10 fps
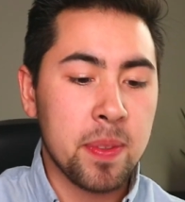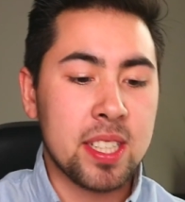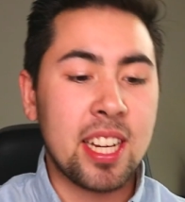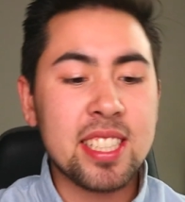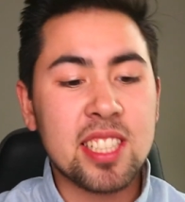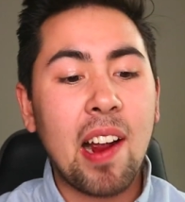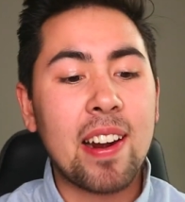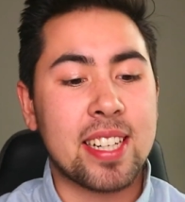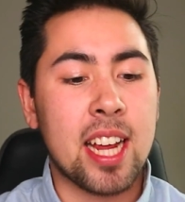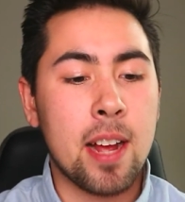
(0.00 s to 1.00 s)
To
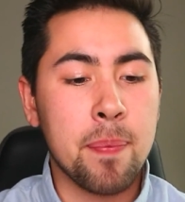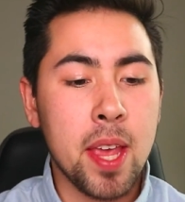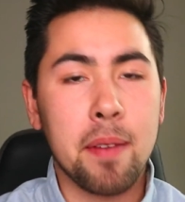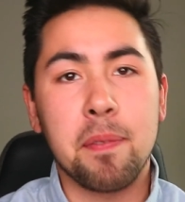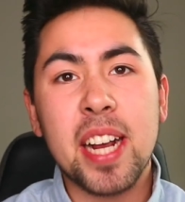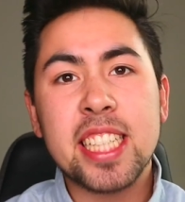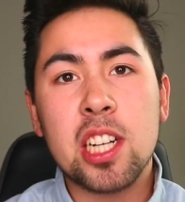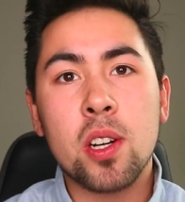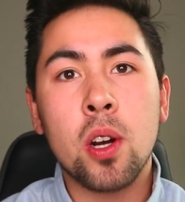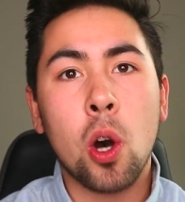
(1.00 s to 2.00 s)
start,
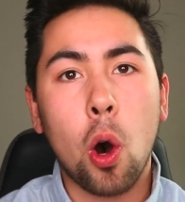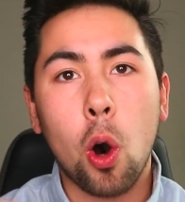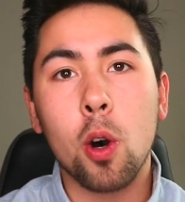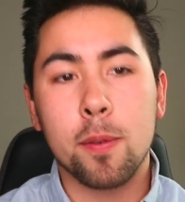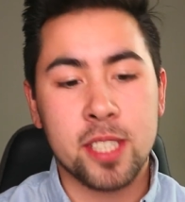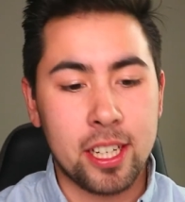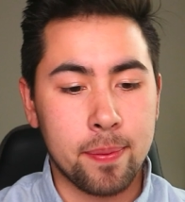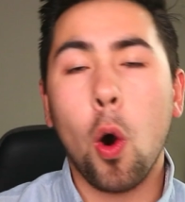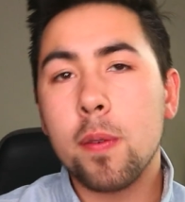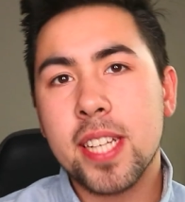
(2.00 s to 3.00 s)
Victor Olofsson.
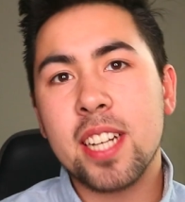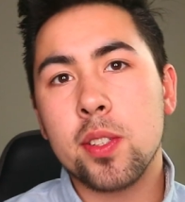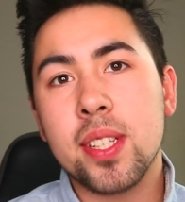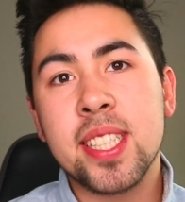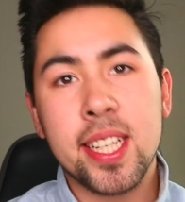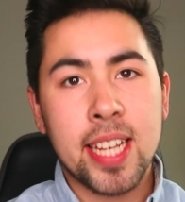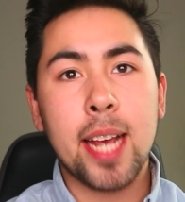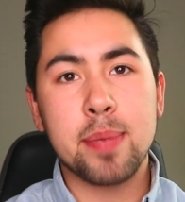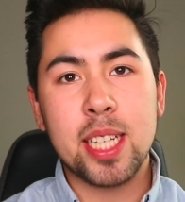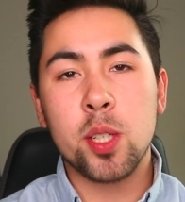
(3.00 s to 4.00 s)
Olofsson is only 6
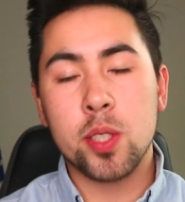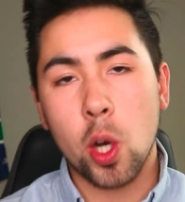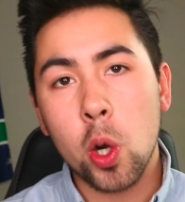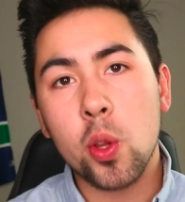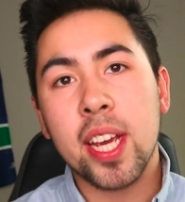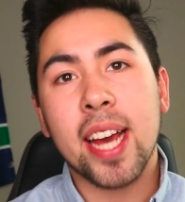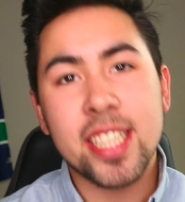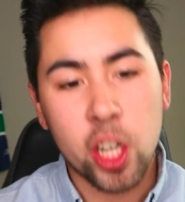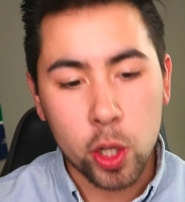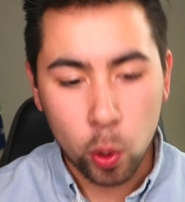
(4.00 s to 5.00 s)
games into his early
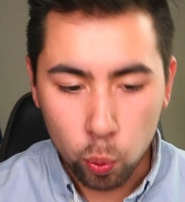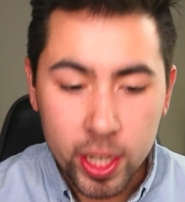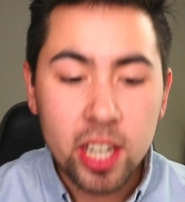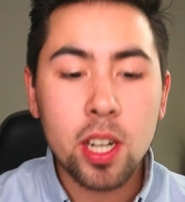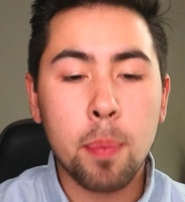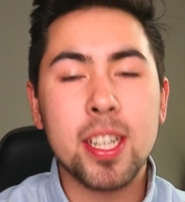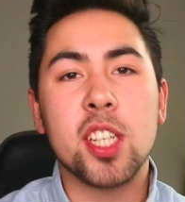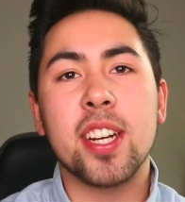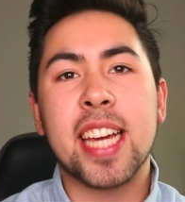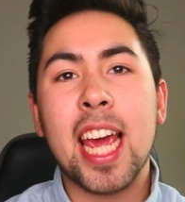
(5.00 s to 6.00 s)
NHL career, but he's
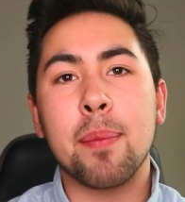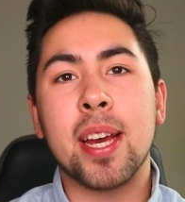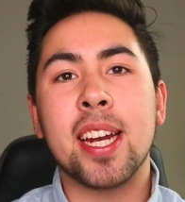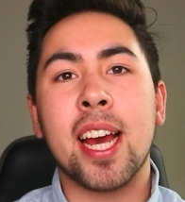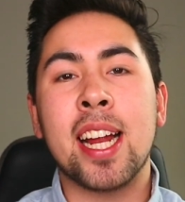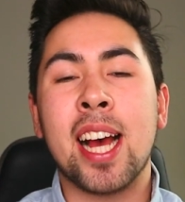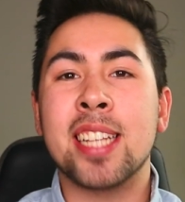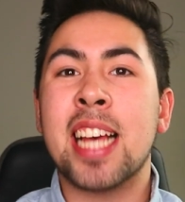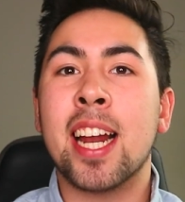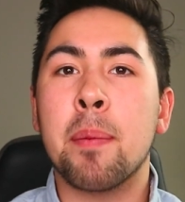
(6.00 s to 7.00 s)
already came in and
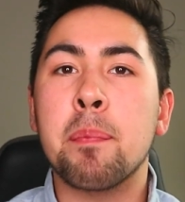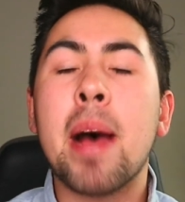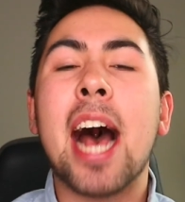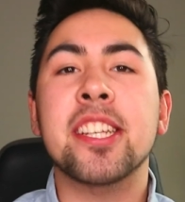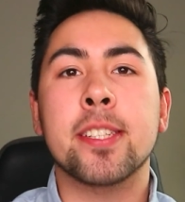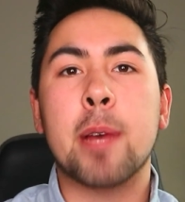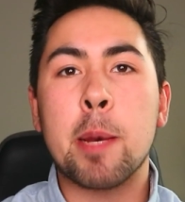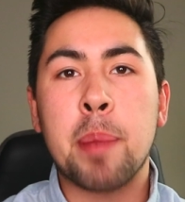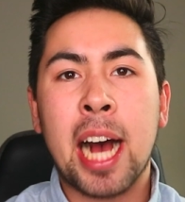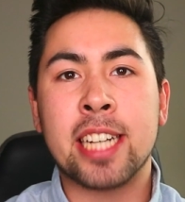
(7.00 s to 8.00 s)
has had a massive
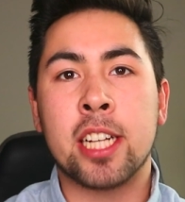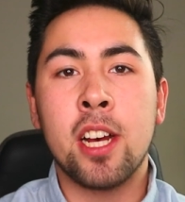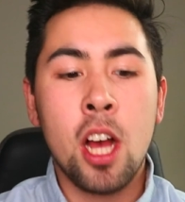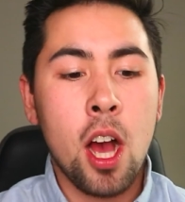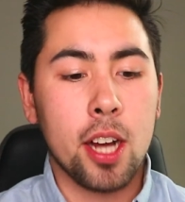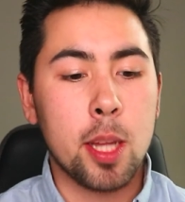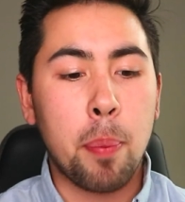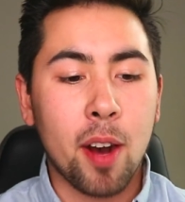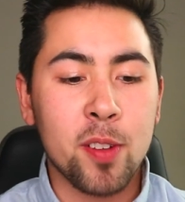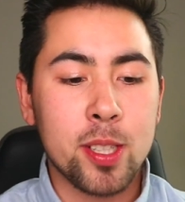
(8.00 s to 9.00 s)
impact on the
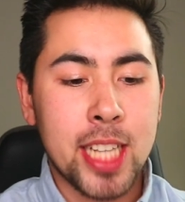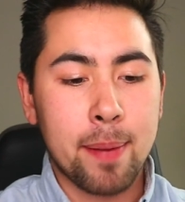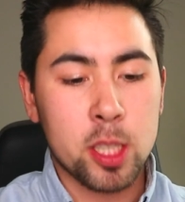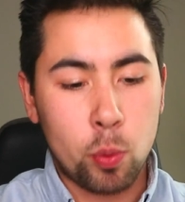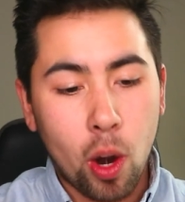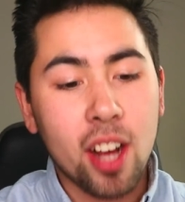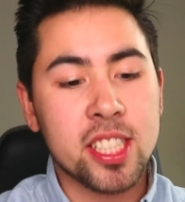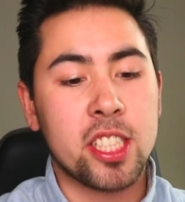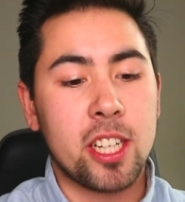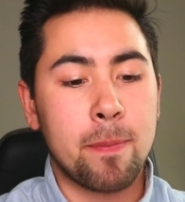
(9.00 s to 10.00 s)
Buffalo Sabres
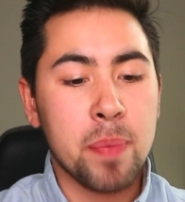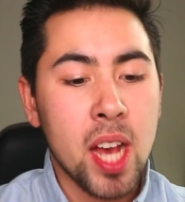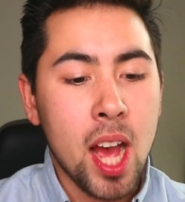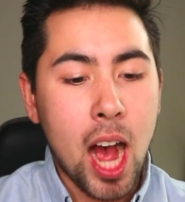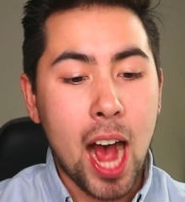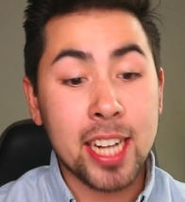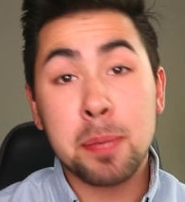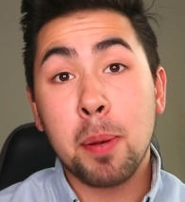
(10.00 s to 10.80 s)
roster. He's